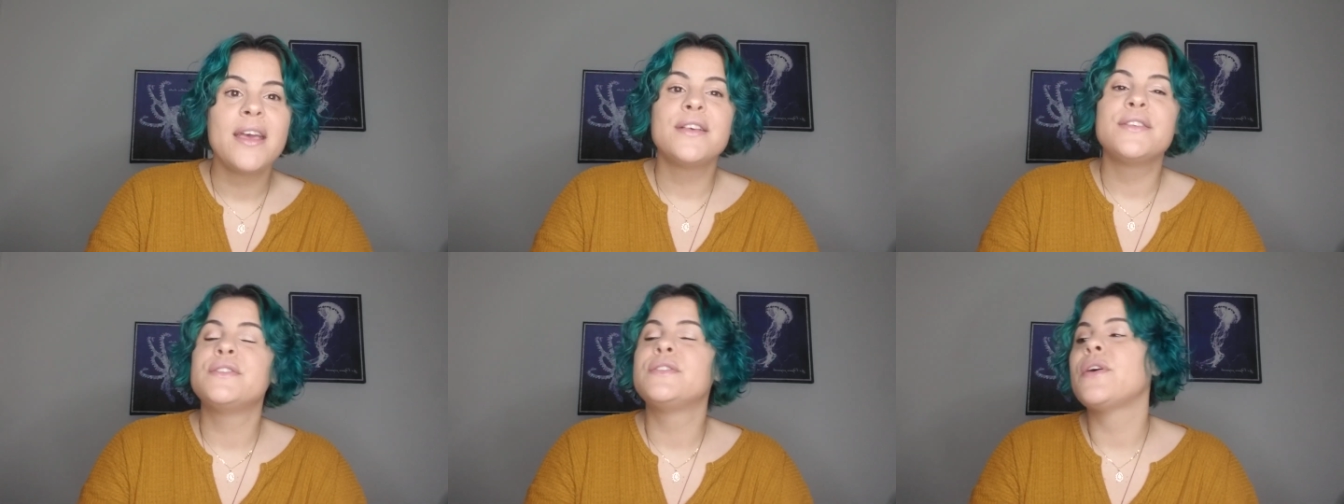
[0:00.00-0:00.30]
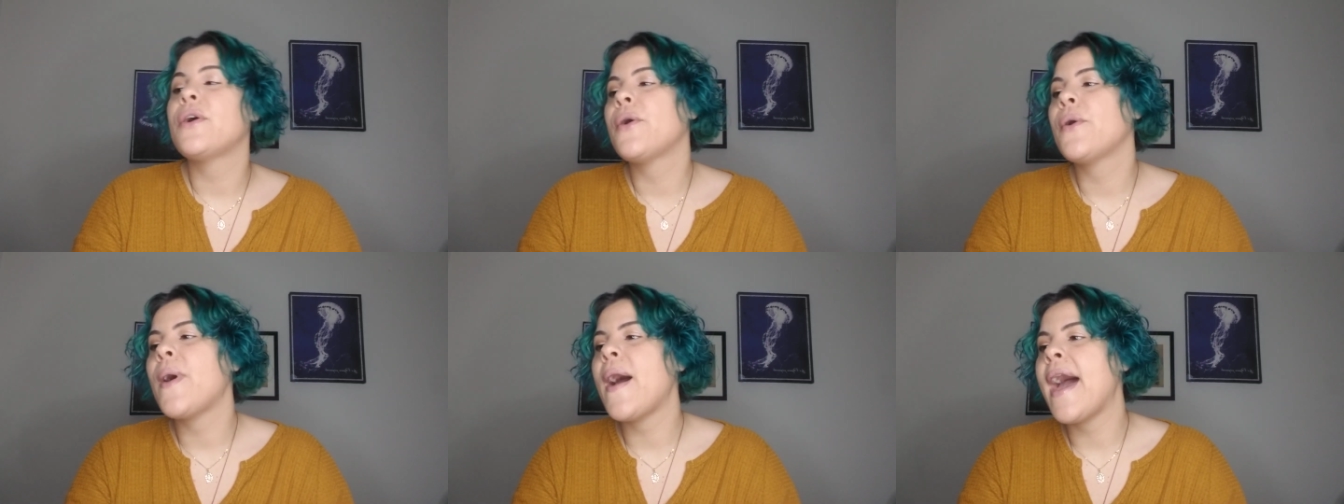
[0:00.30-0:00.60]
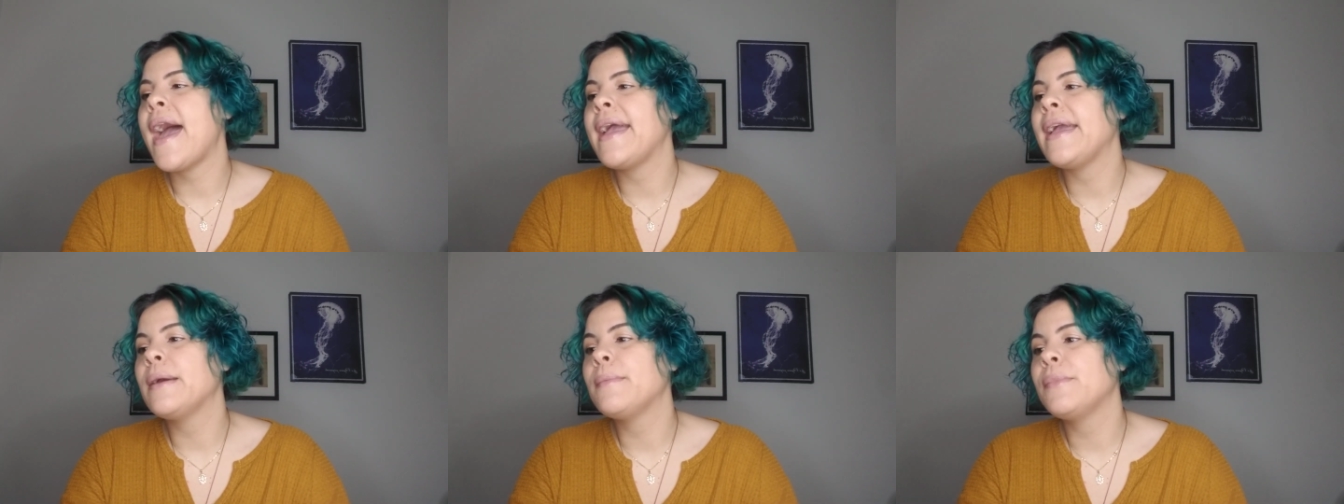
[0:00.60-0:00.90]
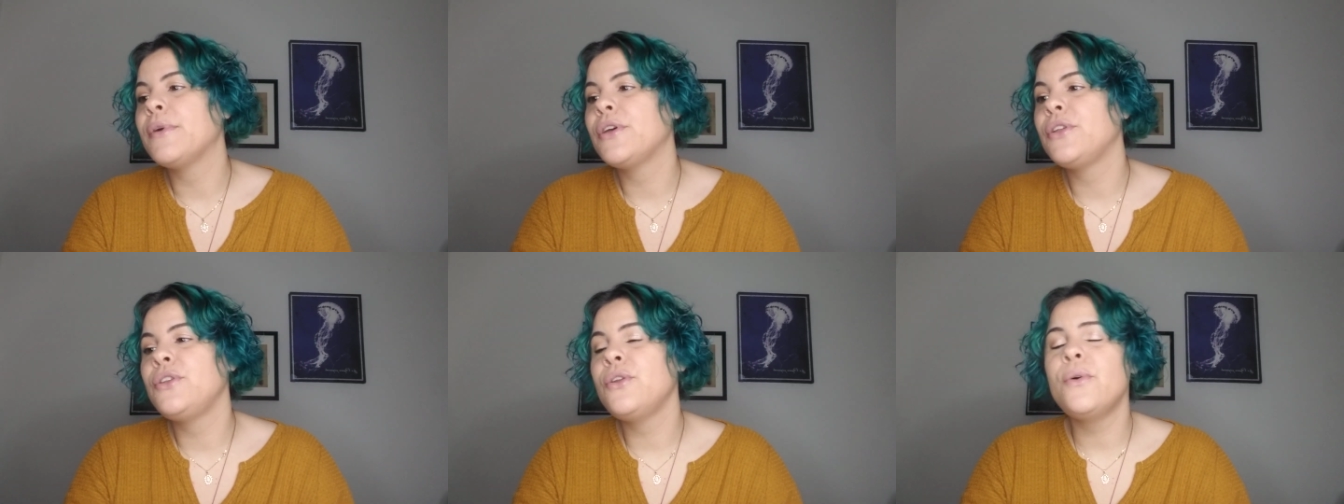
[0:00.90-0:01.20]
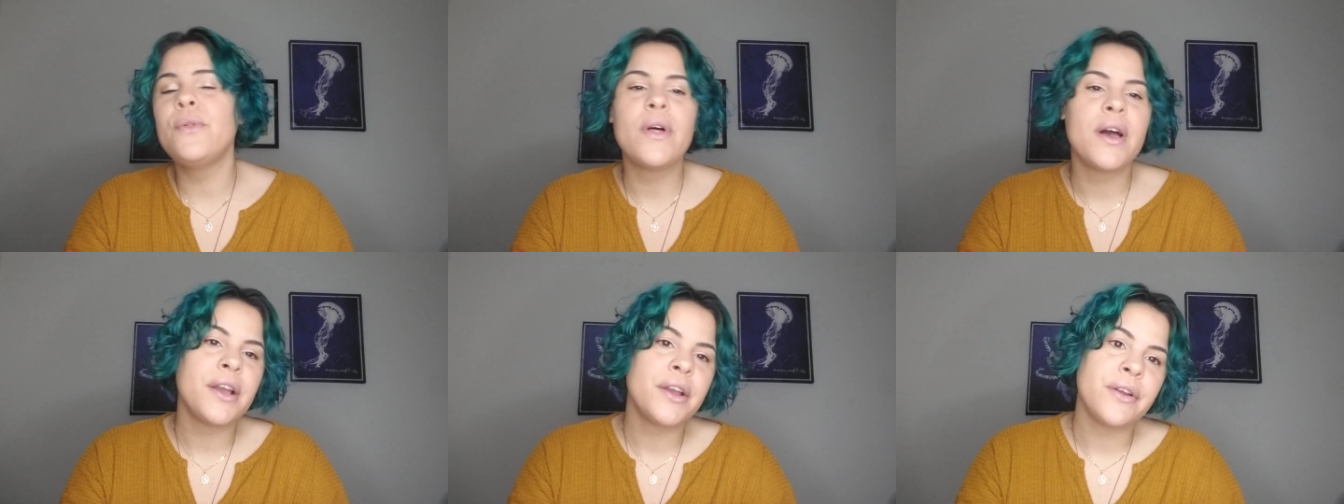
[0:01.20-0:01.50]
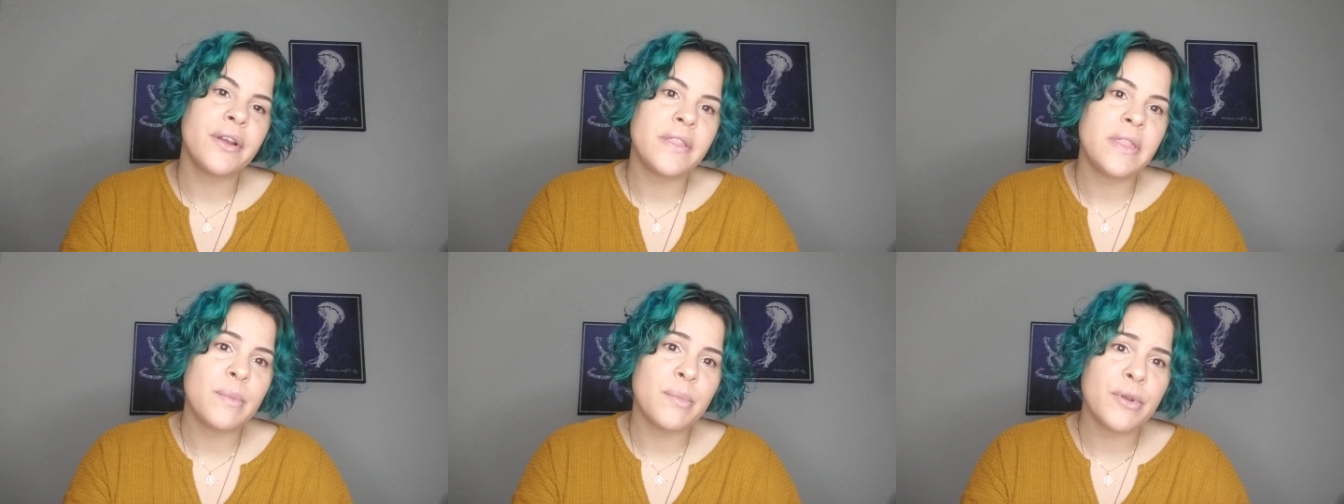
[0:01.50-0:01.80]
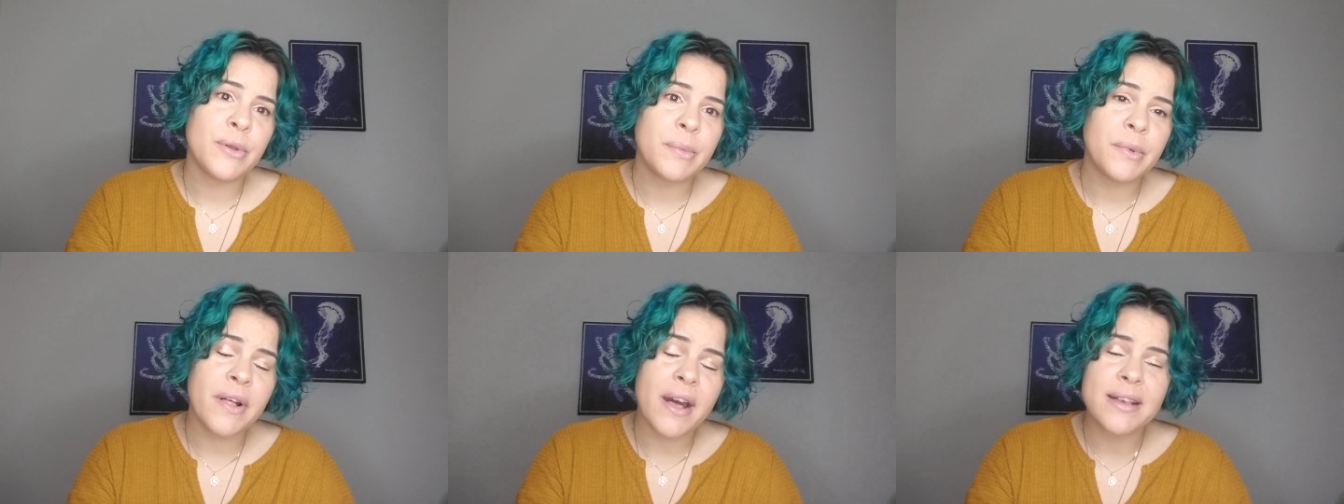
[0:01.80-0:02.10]
So I am no longer in the
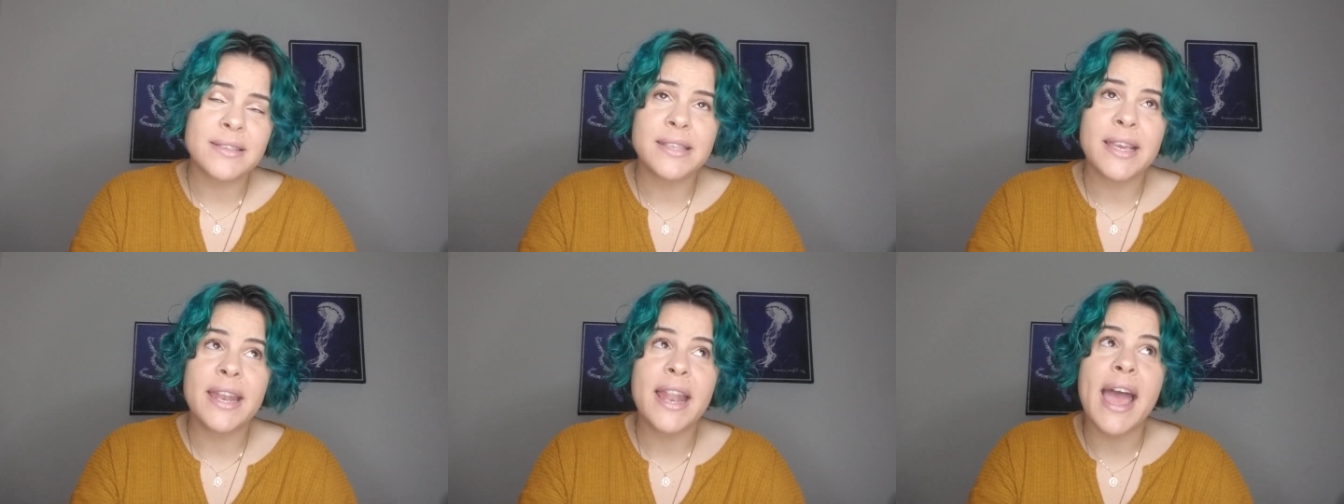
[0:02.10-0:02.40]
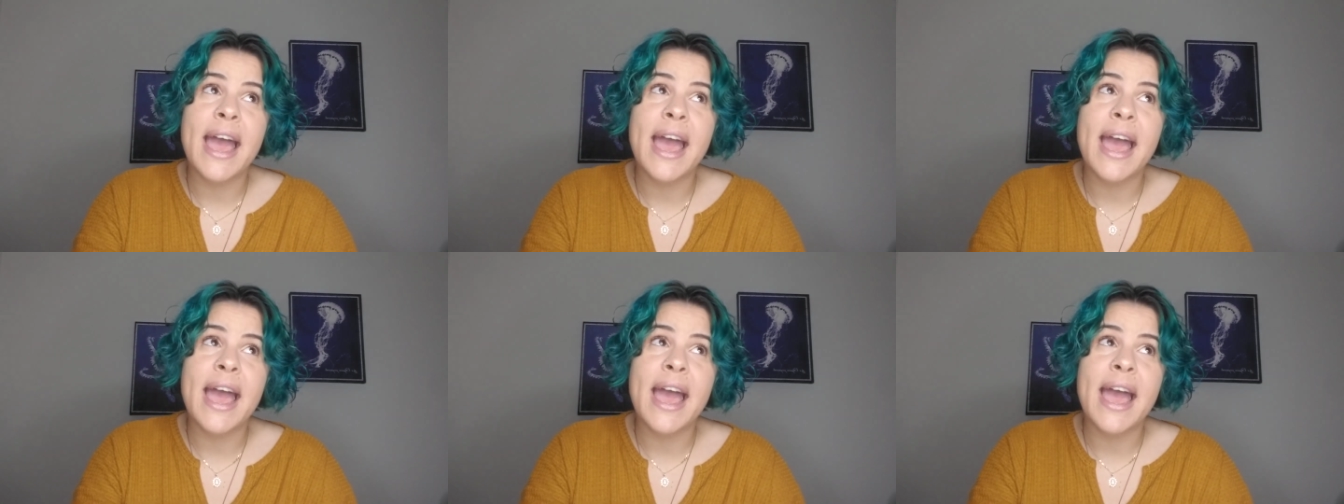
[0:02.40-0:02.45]
broom closet.